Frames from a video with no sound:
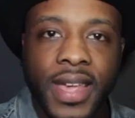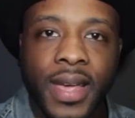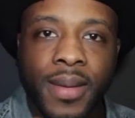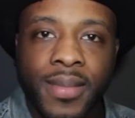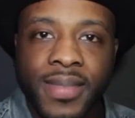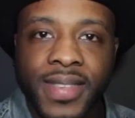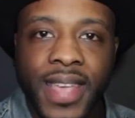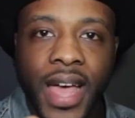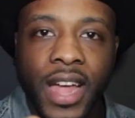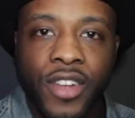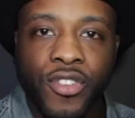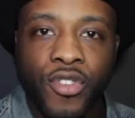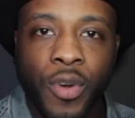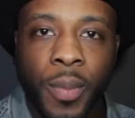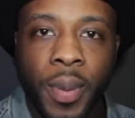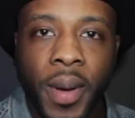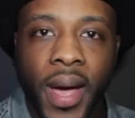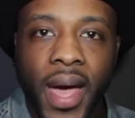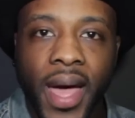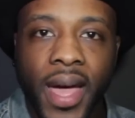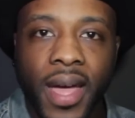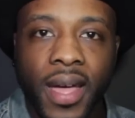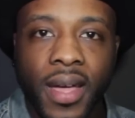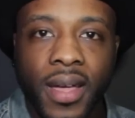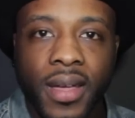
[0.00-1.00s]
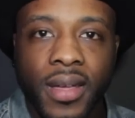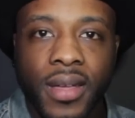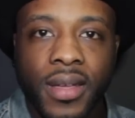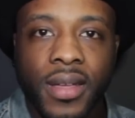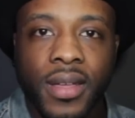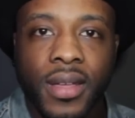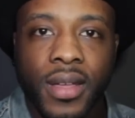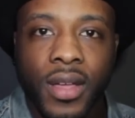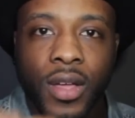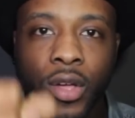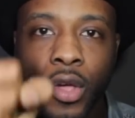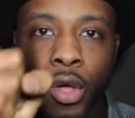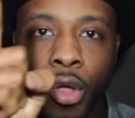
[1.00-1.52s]
Team Saint-Tropez?
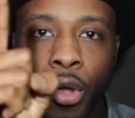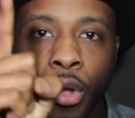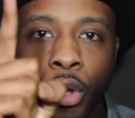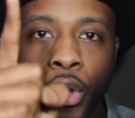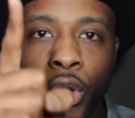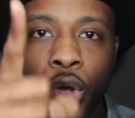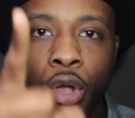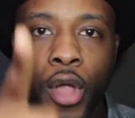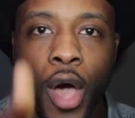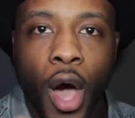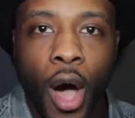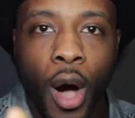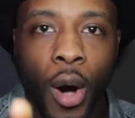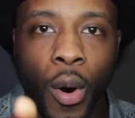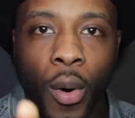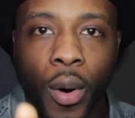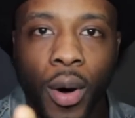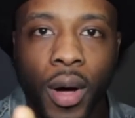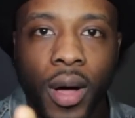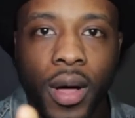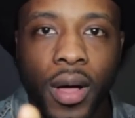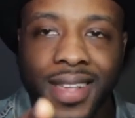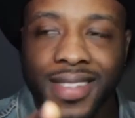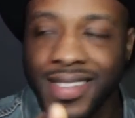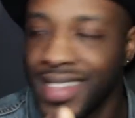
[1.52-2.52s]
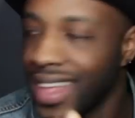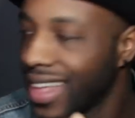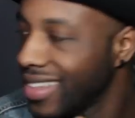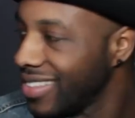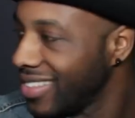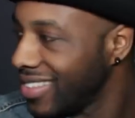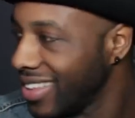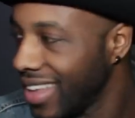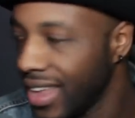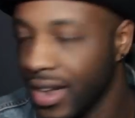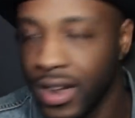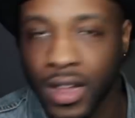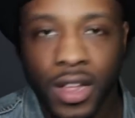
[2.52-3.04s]
No, as Dan
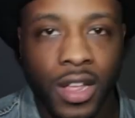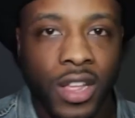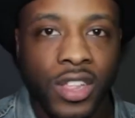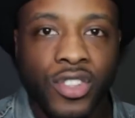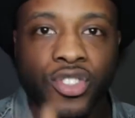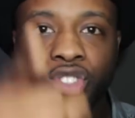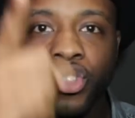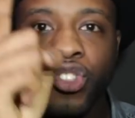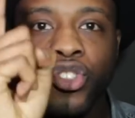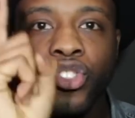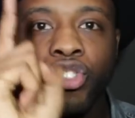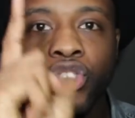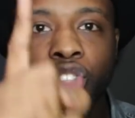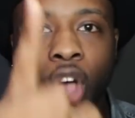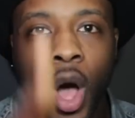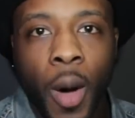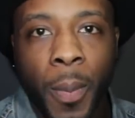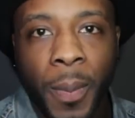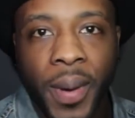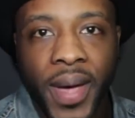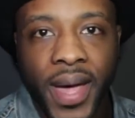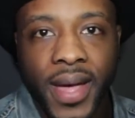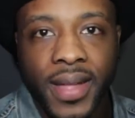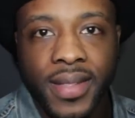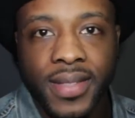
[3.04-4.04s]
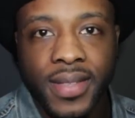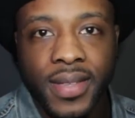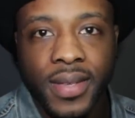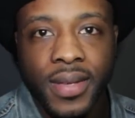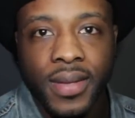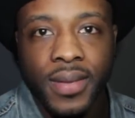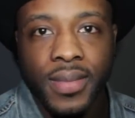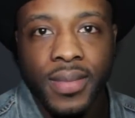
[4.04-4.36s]
said. Stop it!